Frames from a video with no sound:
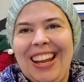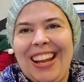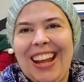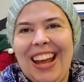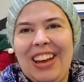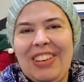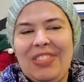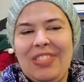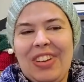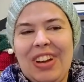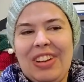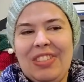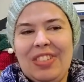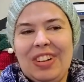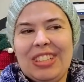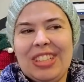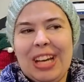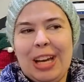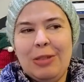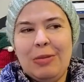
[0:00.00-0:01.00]
every
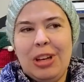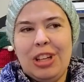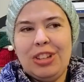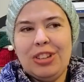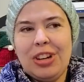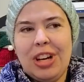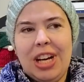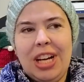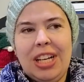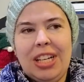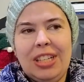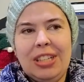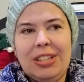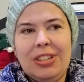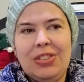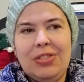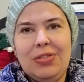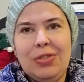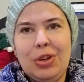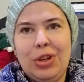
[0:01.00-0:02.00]
time I tried
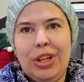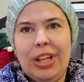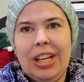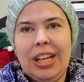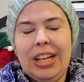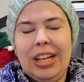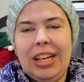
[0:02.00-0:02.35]
folding it